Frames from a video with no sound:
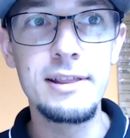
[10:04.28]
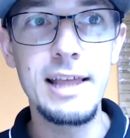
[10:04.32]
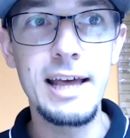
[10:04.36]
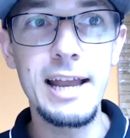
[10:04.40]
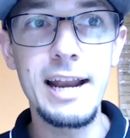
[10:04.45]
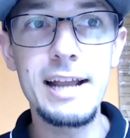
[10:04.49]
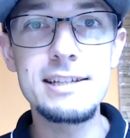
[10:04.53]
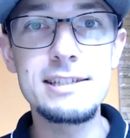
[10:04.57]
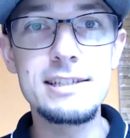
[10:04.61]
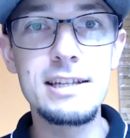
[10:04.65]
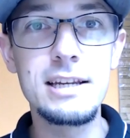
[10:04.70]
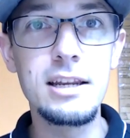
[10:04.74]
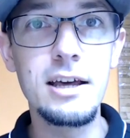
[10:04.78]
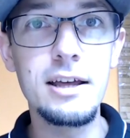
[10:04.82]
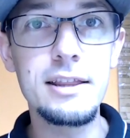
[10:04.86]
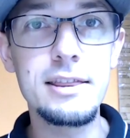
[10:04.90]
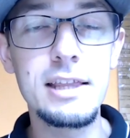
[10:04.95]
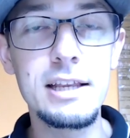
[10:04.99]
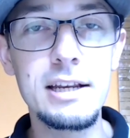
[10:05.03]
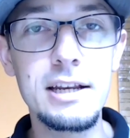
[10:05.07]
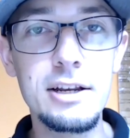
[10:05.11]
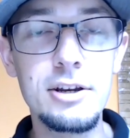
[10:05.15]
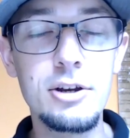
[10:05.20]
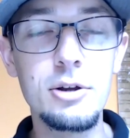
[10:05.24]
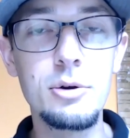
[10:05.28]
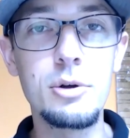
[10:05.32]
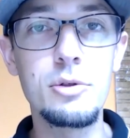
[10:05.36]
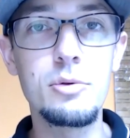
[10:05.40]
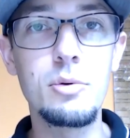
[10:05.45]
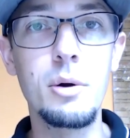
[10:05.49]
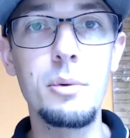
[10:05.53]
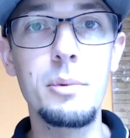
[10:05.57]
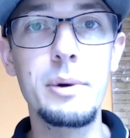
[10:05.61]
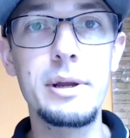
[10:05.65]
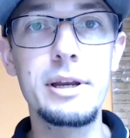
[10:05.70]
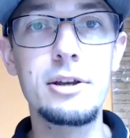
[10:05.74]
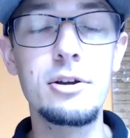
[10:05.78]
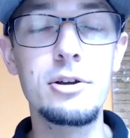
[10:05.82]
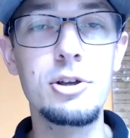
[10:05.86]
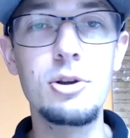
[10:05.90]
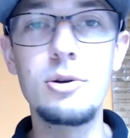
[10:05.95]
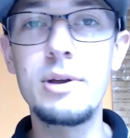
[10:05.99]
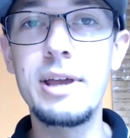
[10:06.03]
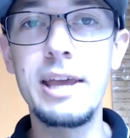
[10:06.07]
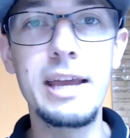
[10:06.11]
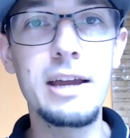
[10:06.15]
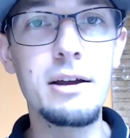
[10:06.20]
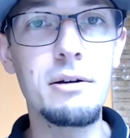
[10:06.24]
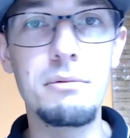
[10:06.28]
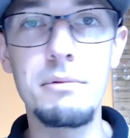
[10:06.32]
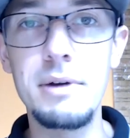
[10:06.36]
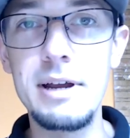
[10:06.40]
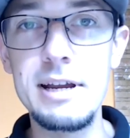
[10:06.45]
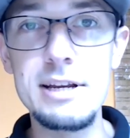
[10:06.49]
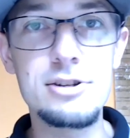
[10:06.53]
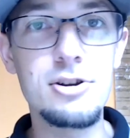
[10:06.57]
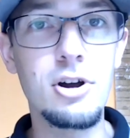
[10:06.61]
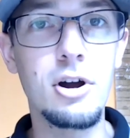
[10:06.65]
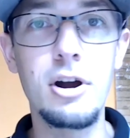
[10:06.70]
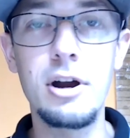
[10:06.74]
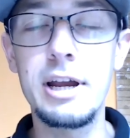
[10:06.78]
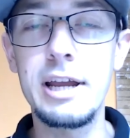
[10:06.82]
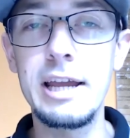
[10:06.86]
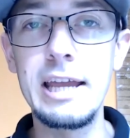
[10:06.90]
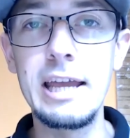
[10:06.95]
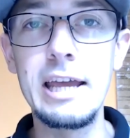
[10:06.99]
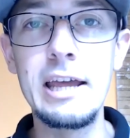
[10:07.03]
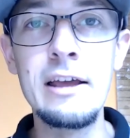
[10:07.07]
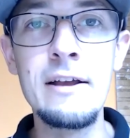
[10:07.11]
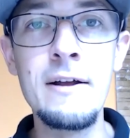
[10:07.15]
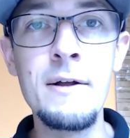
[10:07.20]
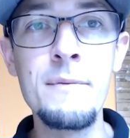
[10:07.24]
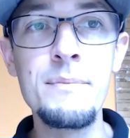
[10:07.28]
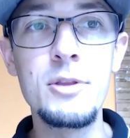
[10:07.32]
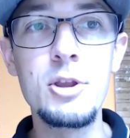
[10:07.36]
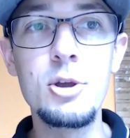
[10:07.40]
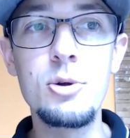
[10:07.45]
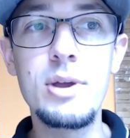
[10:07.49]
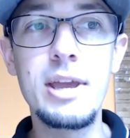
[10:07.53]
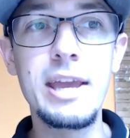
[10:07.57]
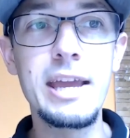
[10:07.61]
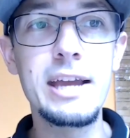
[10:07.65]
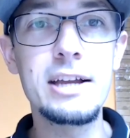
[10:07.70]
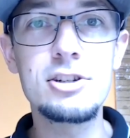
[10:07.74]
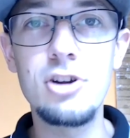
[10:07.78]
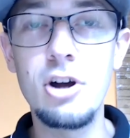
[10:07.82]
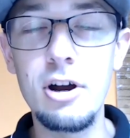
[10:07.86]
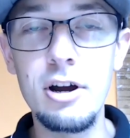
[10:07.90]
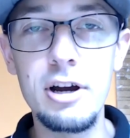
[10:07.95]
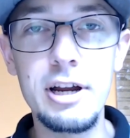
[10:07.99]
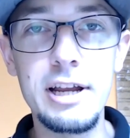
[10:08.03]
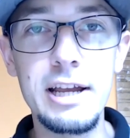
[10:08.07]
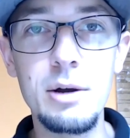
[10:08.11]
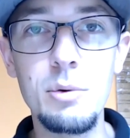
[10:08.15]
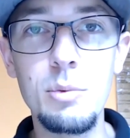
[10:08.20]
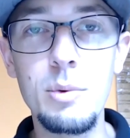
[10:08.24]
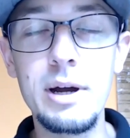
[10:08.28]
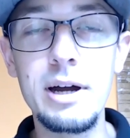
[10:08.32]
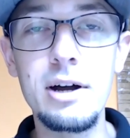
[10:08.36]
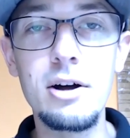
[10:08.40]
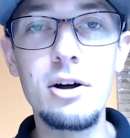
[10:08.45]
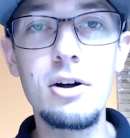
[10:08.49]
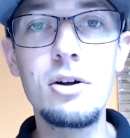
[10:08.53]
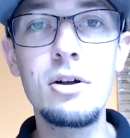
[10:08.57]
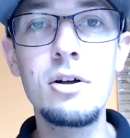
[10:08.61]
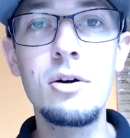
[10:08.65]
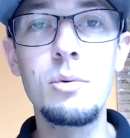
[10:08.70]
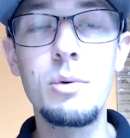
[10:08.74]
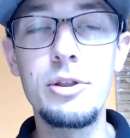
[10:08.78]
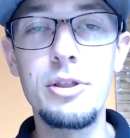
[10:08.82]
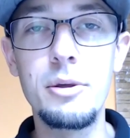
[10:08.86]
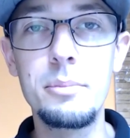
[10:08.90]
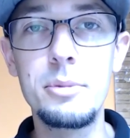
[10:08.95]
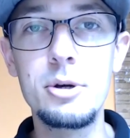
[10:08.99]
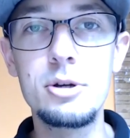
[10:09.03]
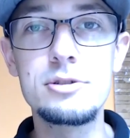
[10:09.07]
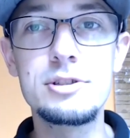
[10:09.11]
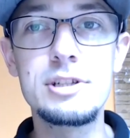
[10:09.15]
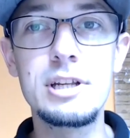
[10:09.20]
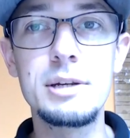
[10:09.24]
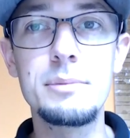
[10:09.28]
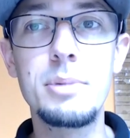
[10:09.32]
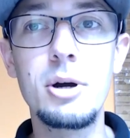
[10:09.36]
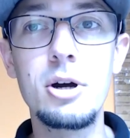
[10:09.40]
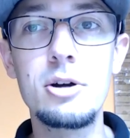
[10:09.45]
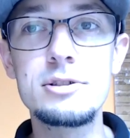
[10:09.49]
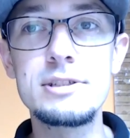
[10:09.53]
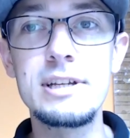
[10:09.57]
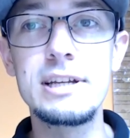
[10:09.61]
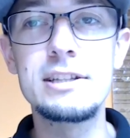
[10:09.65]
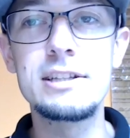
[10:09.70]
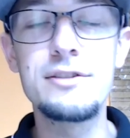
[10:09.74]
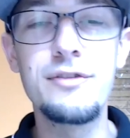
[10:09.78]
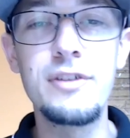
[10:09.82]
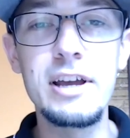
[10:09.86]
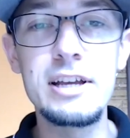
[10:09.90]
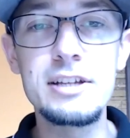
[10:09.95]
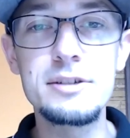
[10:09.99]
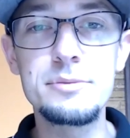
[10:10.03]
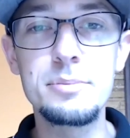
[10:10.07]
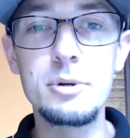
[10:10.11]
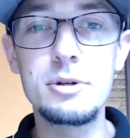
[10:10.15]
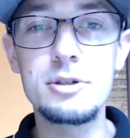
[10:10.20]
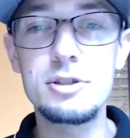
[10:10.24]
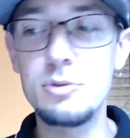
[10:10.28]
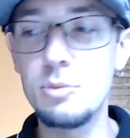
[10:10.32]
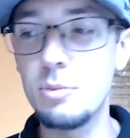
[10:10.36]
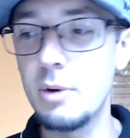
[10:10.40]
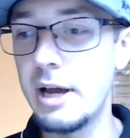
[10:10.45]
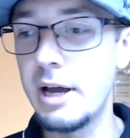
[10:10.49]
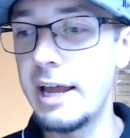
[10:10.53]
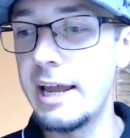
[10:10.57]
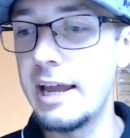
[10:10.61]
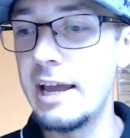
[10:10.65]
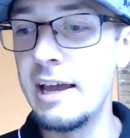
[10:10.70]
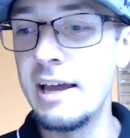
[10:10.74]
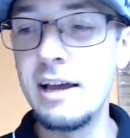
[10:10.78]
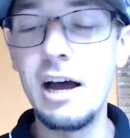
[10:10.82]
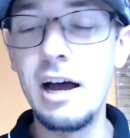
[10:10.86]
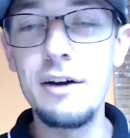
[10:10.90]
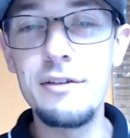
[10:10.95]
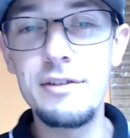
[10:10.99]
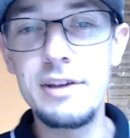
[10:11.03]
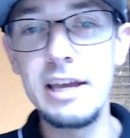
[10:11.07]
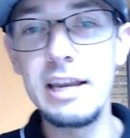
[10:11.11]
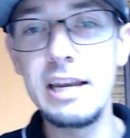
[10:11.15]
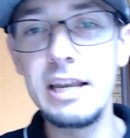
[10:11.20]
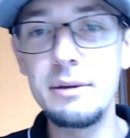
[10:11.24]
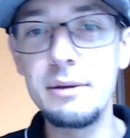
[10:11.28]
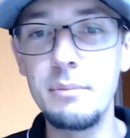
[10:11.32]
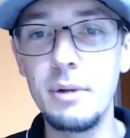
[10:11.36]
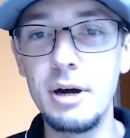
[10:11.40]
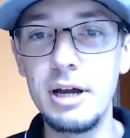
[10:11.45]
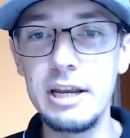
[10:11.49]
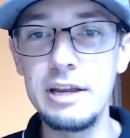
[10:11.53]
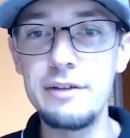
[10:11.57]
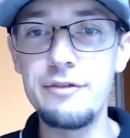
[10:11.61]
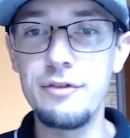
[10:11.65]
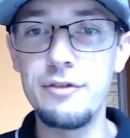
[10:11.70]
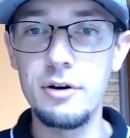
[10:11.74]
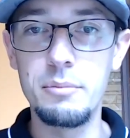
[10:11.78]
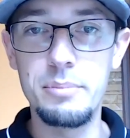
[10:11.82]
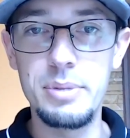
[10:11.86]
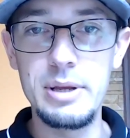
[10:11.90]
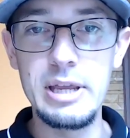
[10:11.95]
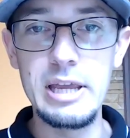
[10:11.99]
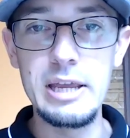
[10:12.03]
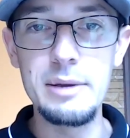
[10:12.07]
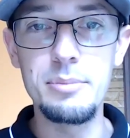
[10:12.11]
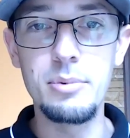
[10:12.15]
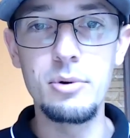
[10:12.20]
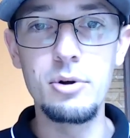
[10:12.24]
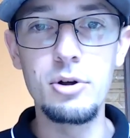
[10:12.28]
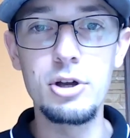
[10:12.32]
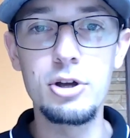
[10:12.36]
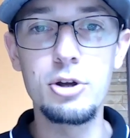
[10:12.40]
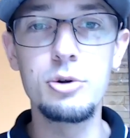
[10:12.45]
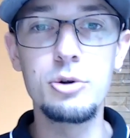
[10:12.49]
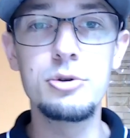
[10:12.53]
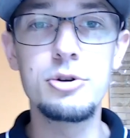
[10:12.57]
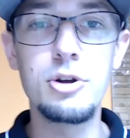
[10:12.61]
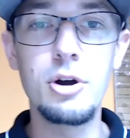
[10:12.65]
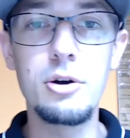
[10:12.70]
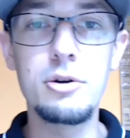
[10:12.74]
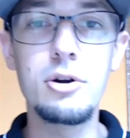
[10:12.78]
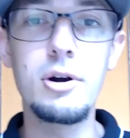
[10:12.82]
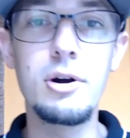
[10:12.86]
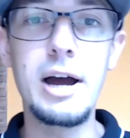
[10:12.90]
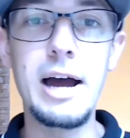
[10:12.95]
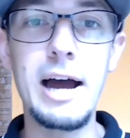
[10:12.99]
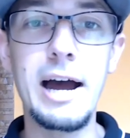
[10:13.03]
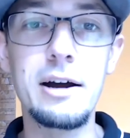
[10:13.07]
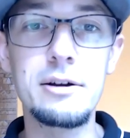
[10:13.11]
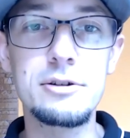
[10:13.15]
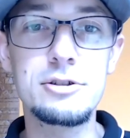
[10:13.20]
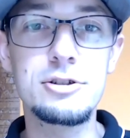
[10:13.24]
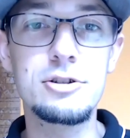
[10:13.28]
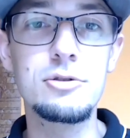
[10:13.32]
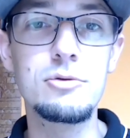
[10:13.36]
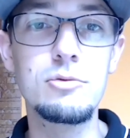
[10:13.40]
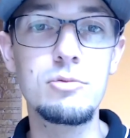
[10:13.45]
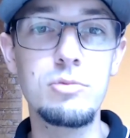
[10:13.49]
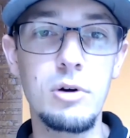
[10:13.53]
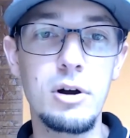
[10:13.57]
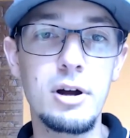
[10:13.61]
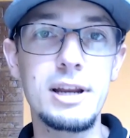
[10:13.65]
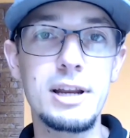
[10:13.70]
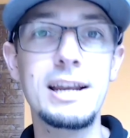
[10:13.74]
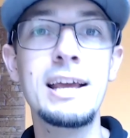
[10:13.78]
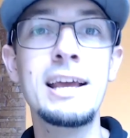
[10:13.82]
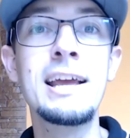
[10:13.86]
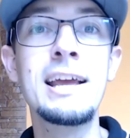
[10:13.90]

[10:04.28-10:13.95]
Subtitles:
That has nothing to do with what we do. You can't retarget. You can't target well with a boosted post. It's Facebook's way of getting money from people who don't know how to run